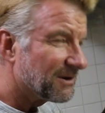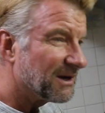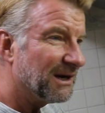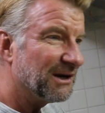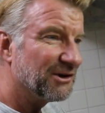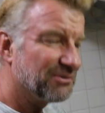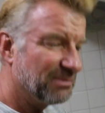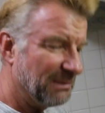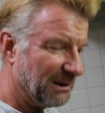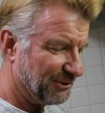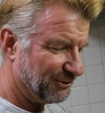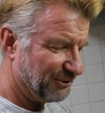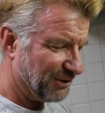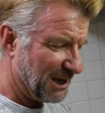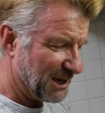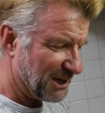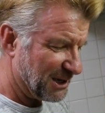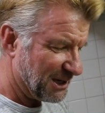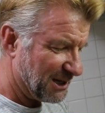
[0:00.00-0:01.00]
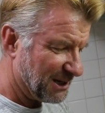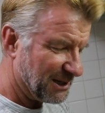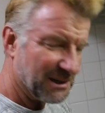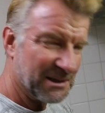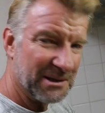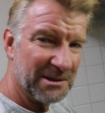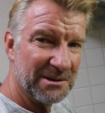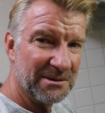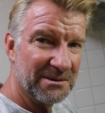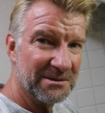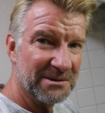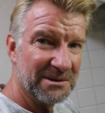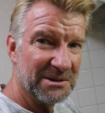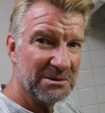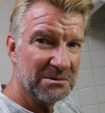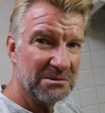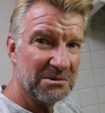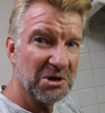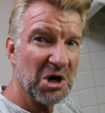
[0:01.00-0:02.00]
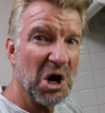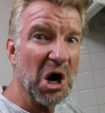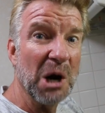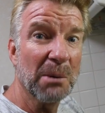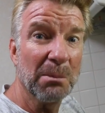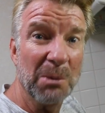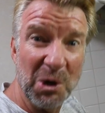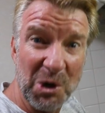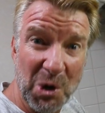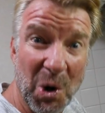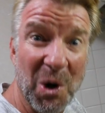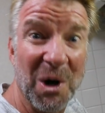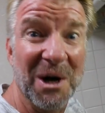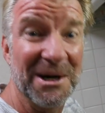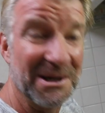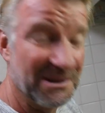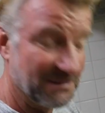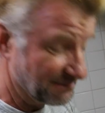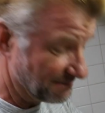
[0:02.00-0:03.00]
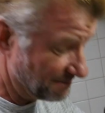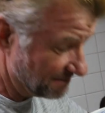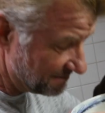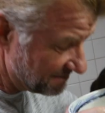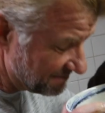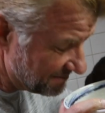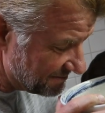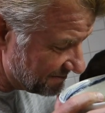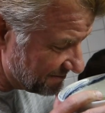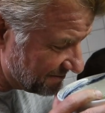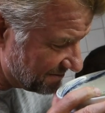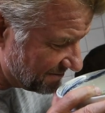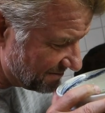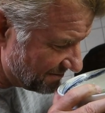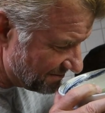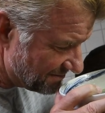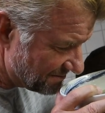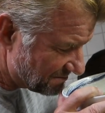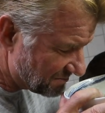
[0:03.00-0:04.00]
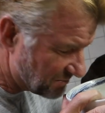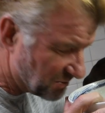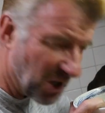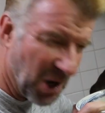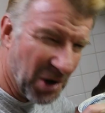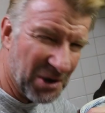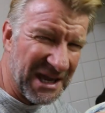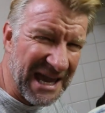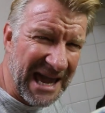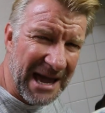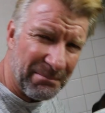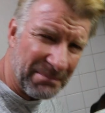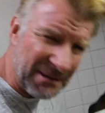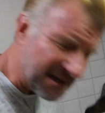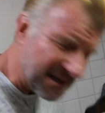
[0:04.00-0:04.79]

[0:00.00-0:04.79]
Kind of smells like uh, caramel corn. No, it can't